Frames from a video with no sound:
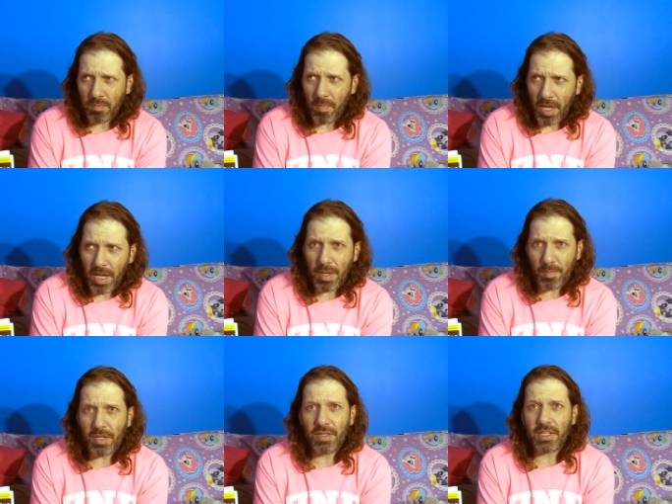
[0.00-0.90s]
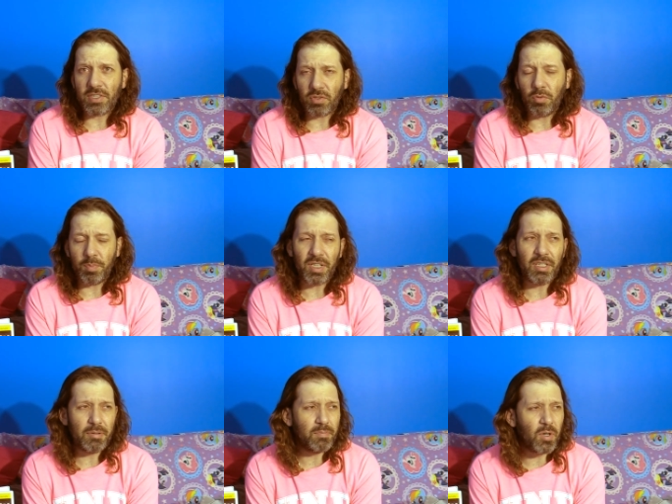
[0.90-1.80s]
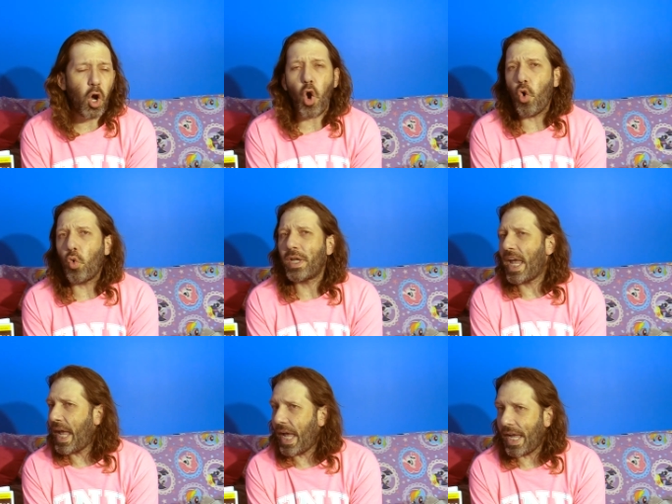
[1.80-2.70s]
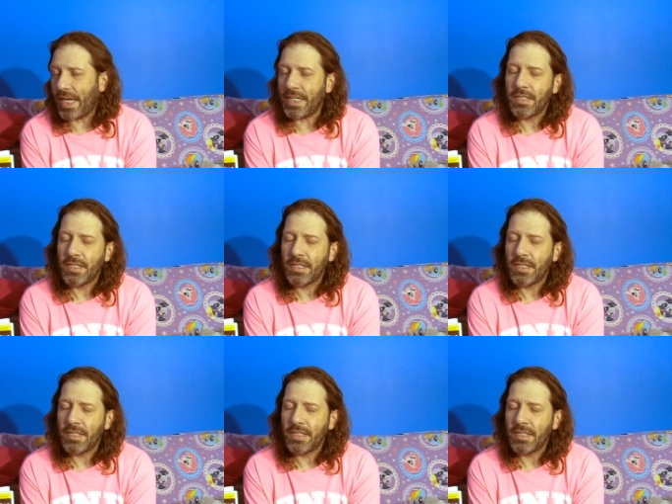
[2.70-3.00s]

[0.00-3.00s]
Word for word: maybe this will be okay.